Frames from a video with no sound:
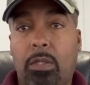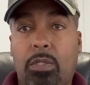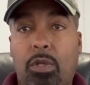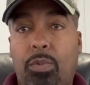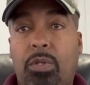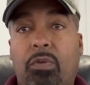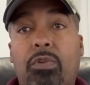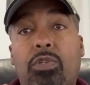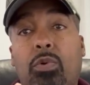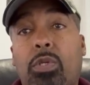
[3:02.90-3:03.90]
is a little bit
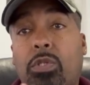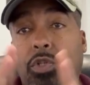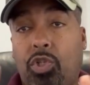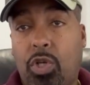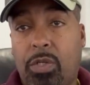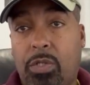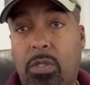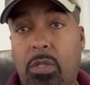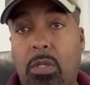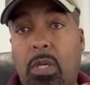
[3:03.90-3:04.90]
different, so it's
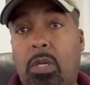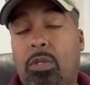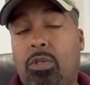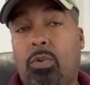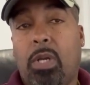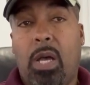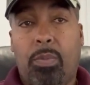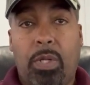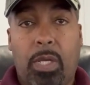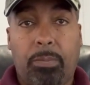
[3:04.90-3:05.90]
adjusted to
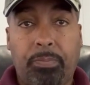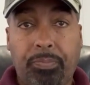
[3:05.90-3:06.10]
accommodate.